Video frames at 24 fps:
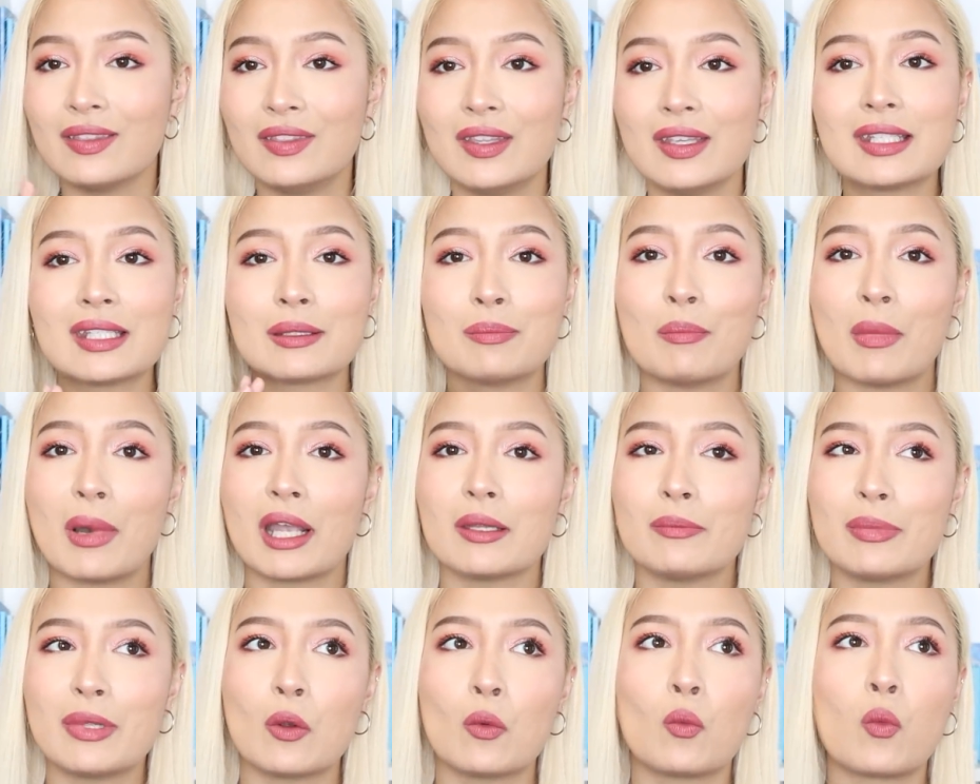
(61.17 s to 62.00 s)
this
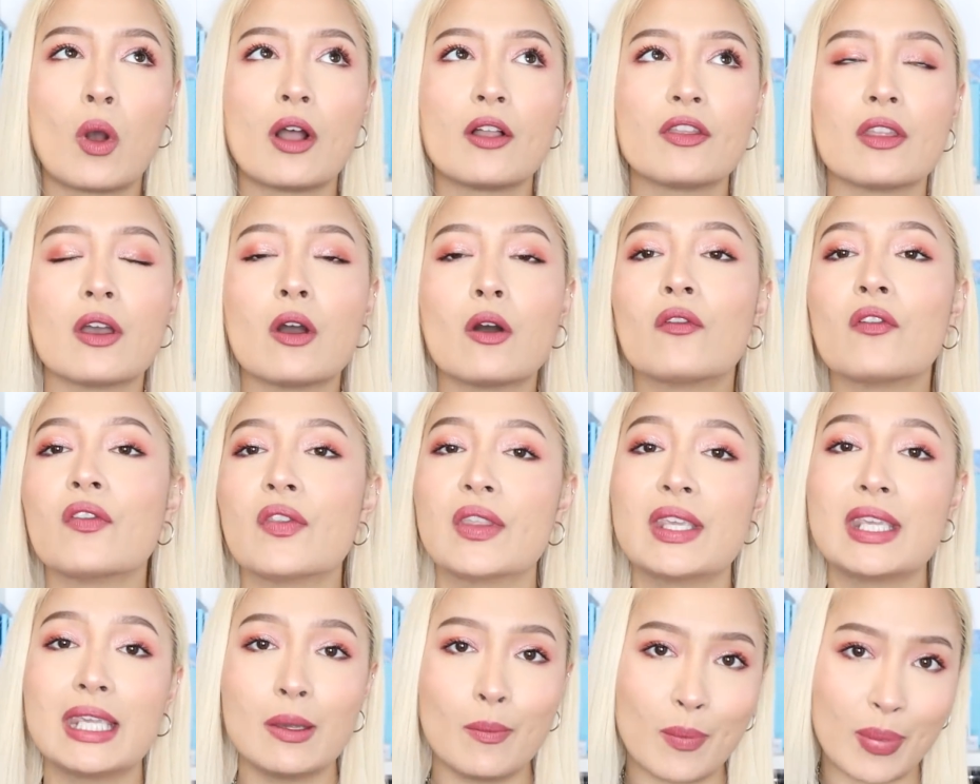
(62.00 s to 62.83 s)
might be one of
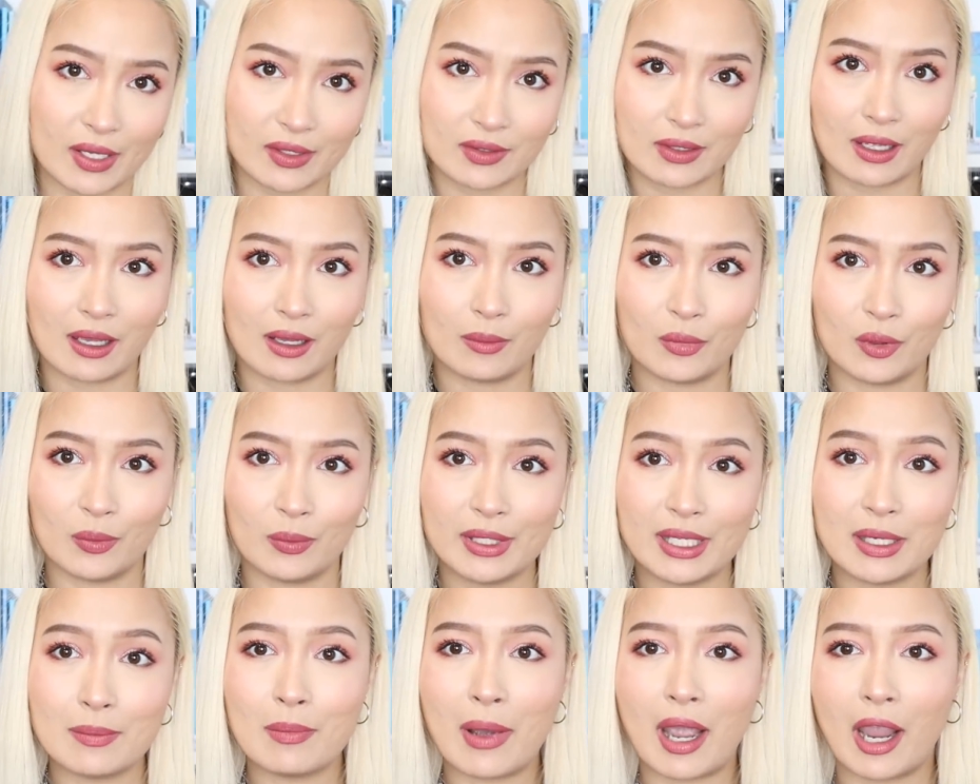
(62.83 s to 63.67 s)
the best
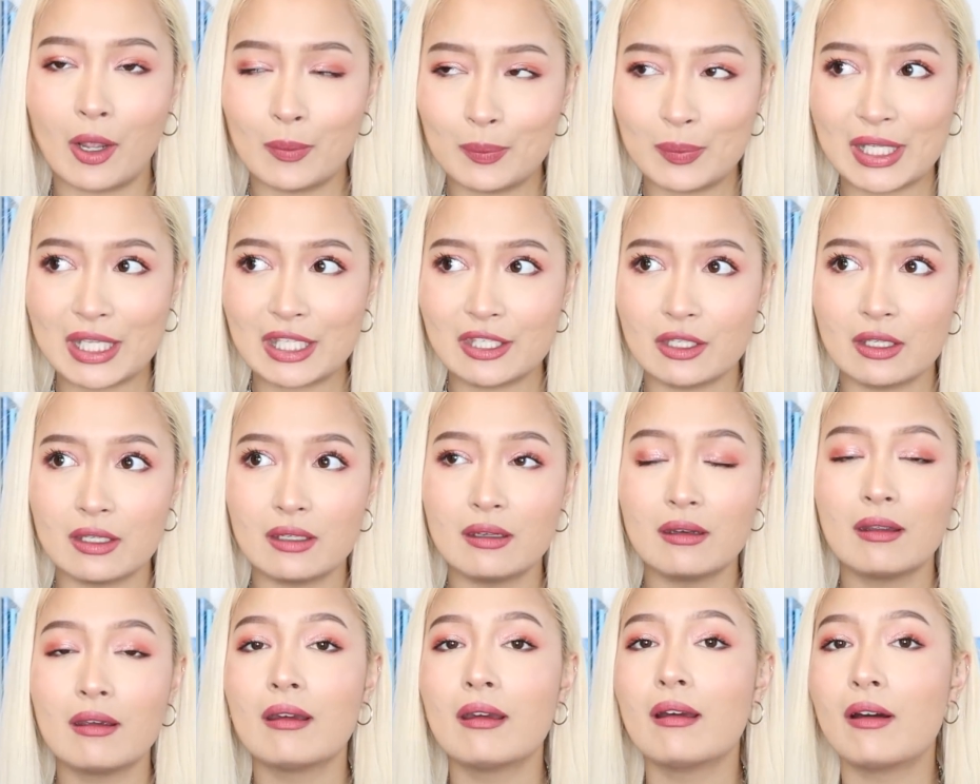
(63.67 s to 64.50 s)
album in my
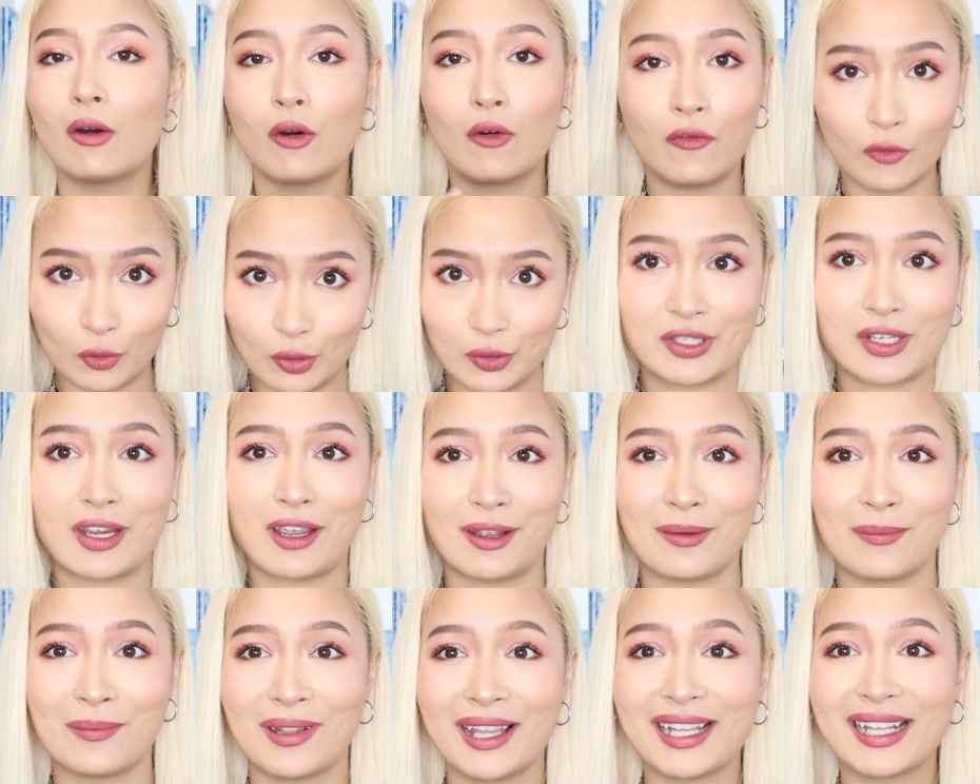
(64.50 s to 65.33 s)
opinion of all
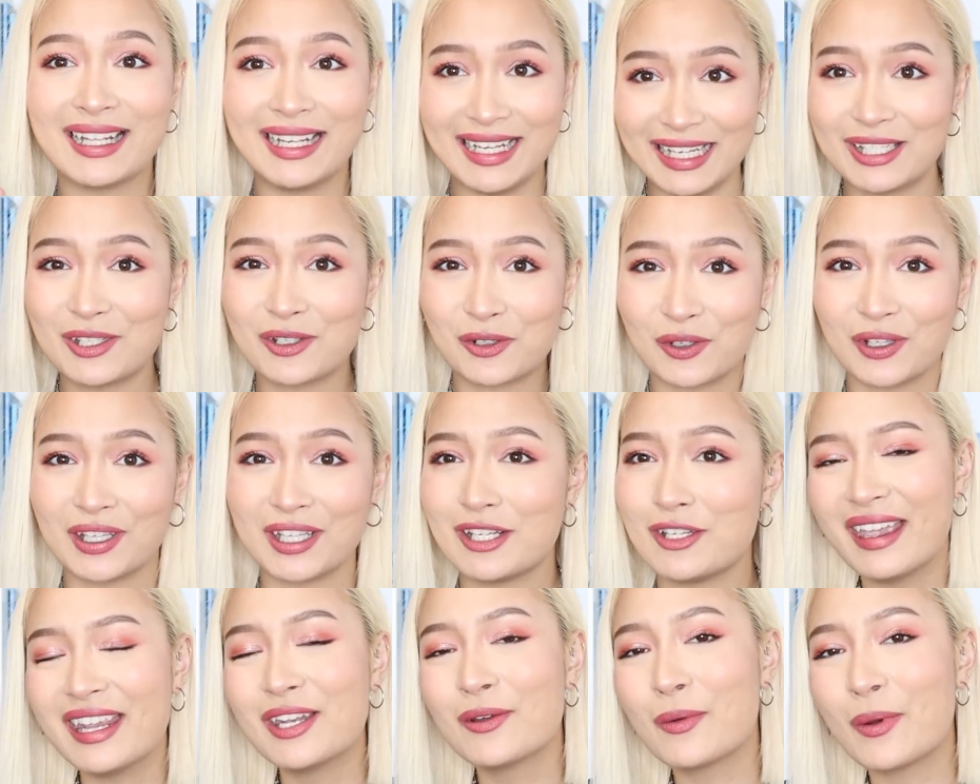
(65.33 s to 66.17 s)
time, like
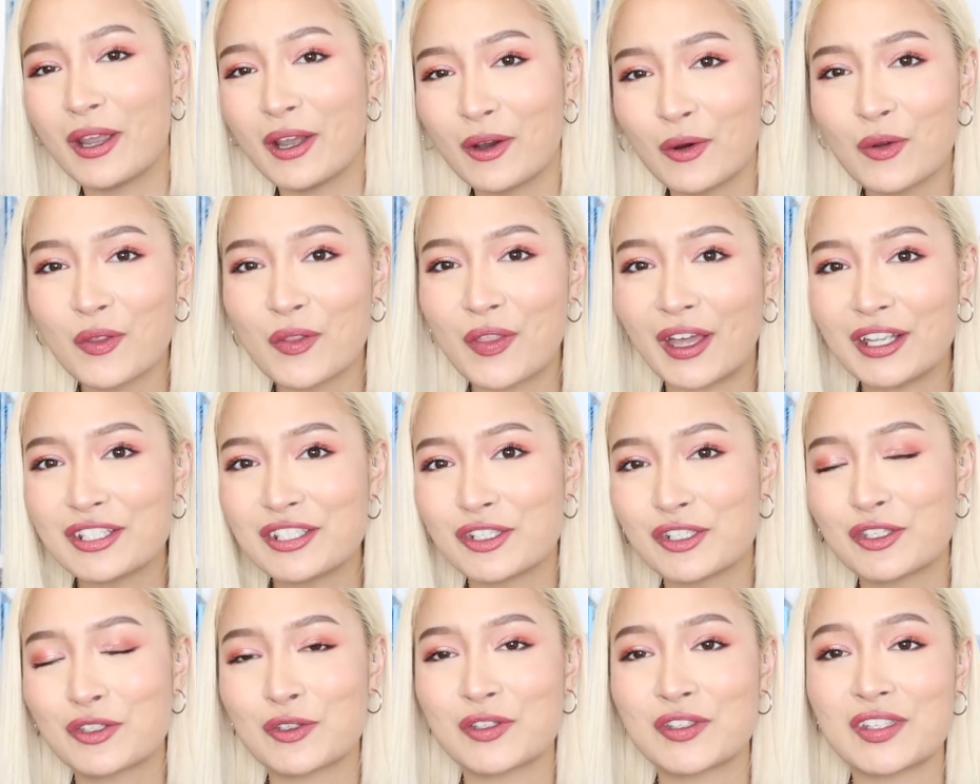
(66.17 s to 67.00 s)
literally. Anyway, all that
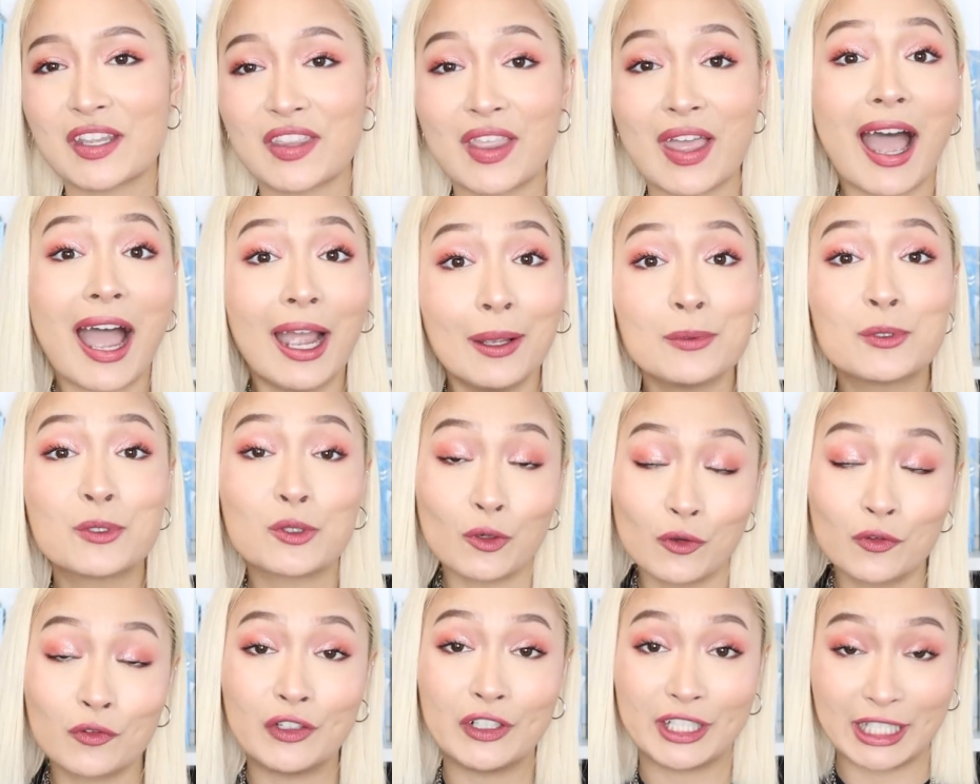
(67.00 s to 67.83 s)
just to say that I'm
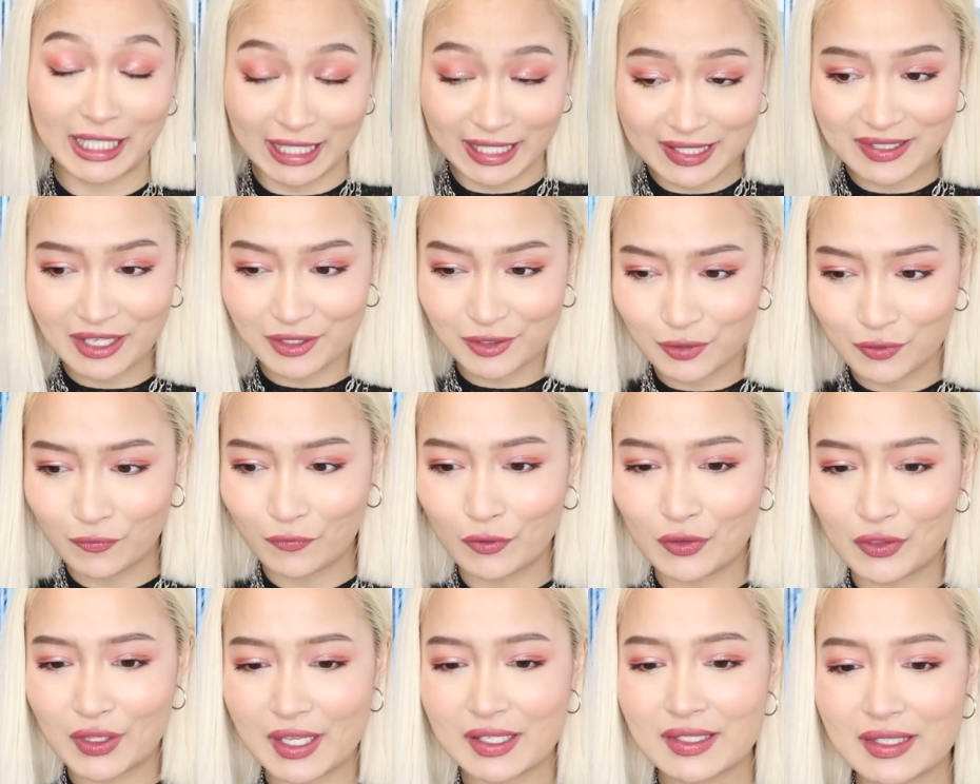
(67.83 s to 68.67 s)
so freaking excited
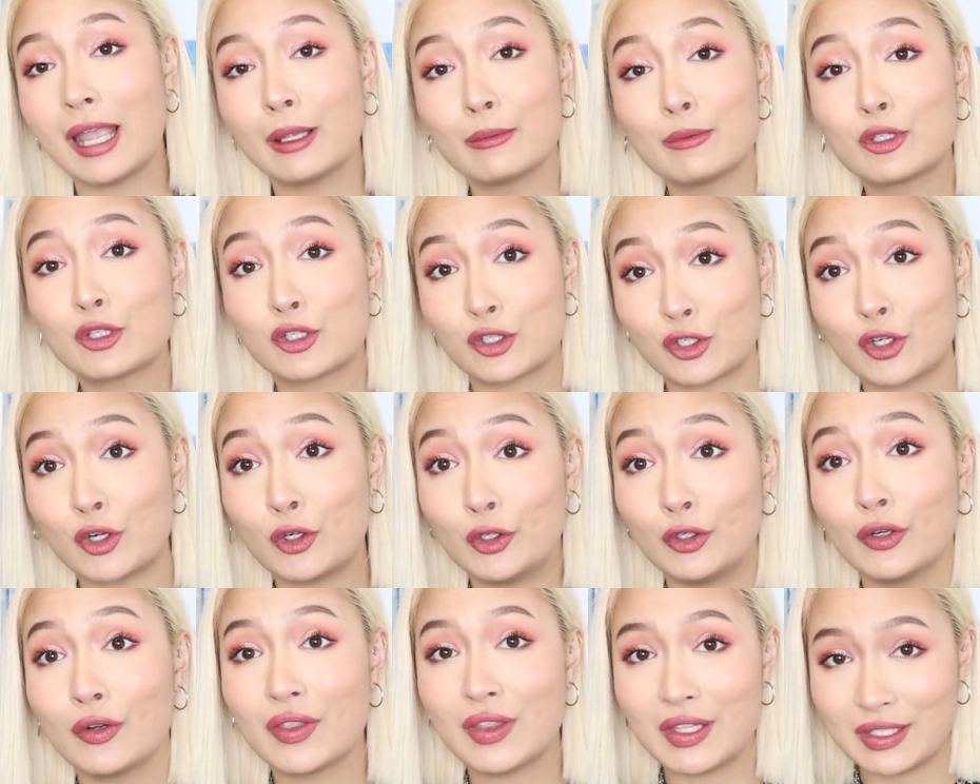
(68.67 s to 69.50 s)
for this. I'm
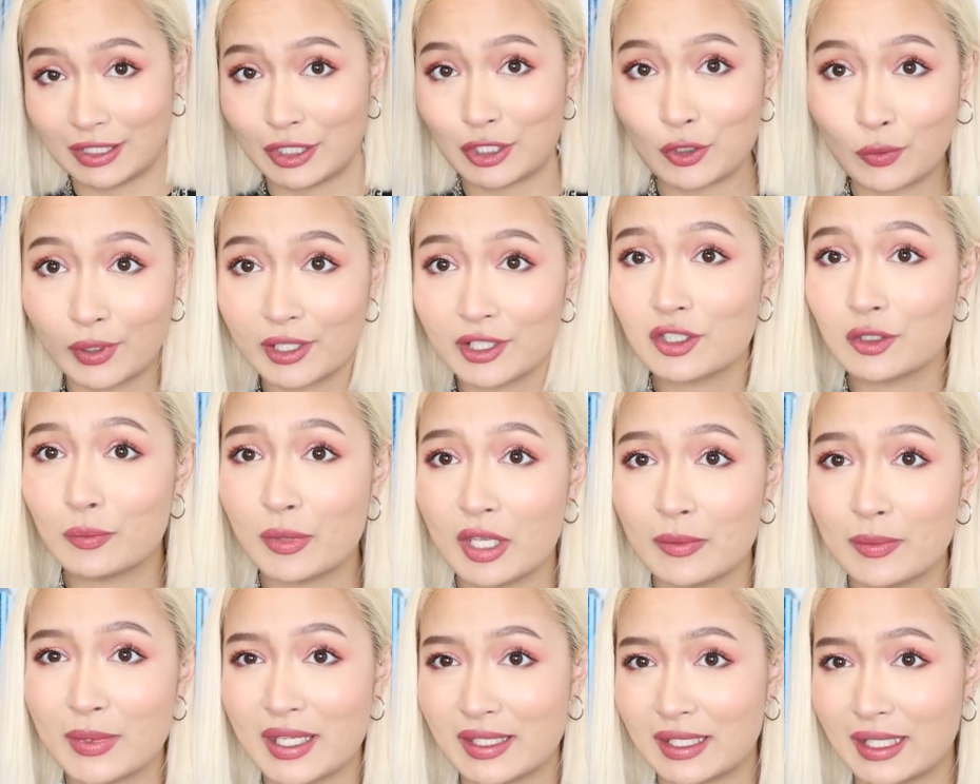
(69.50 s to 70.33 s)
sure this is going to
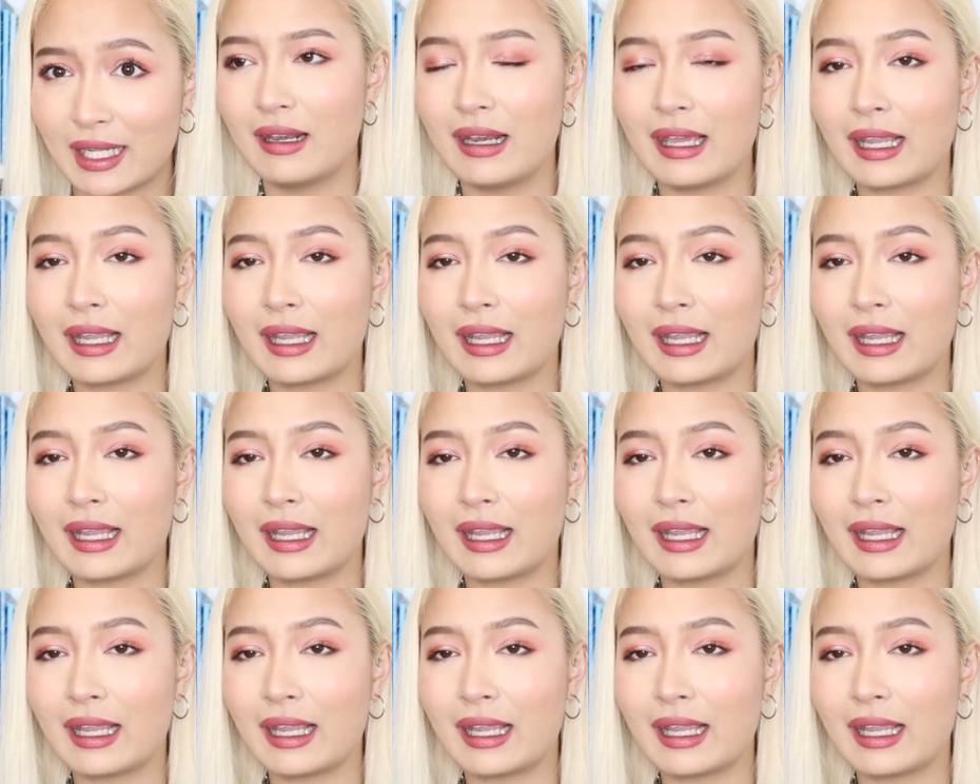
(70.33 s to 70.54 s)
be amazing.